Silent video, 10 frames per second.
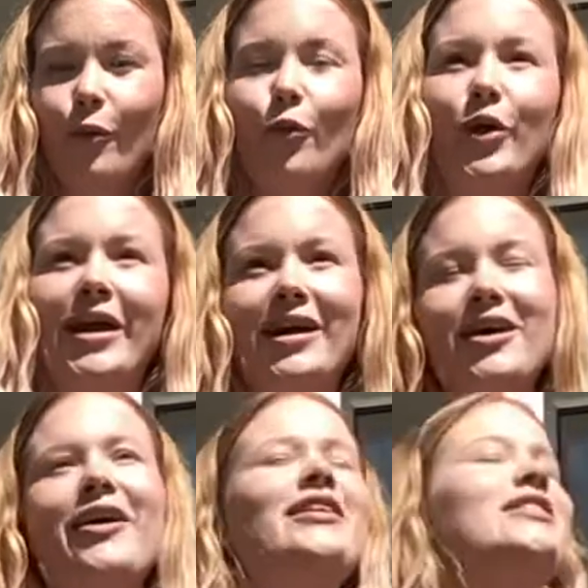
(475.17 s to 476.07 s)
We're
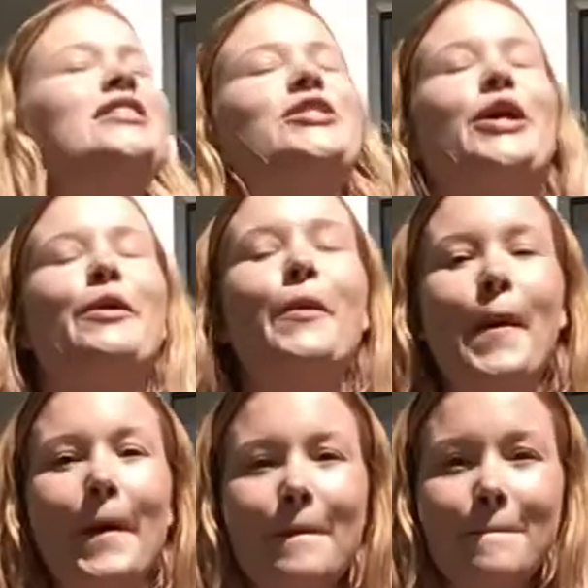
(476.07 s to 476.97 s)
going to do
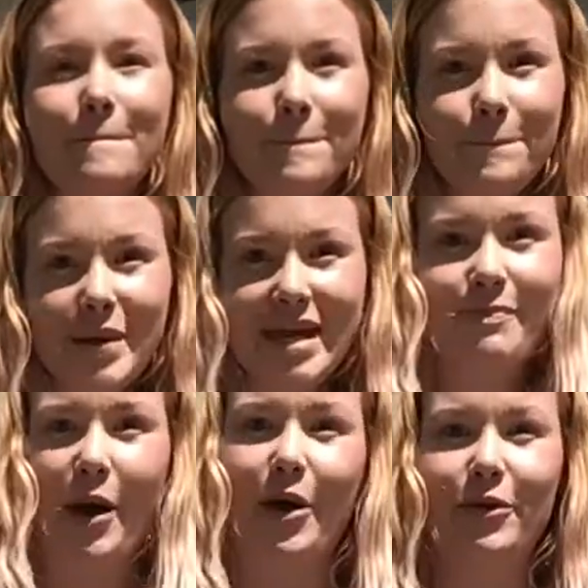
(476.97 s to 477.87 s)
bee
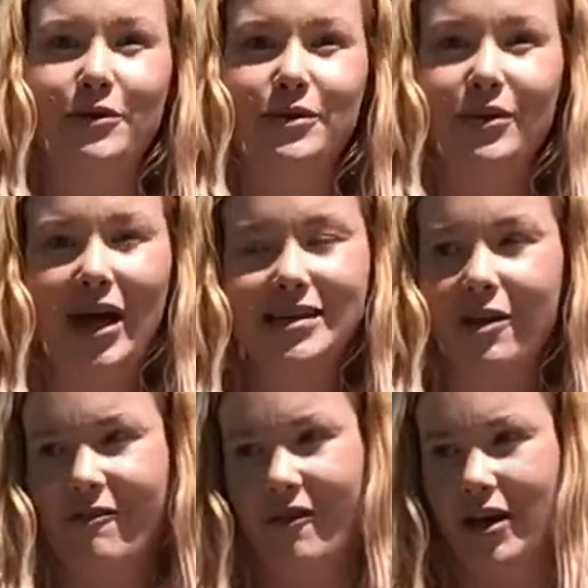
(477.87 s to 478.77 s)
pose as our
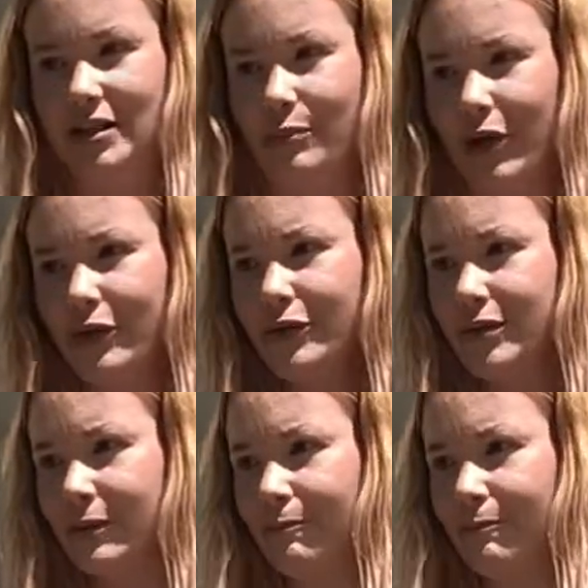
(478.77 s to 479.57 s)
first pose.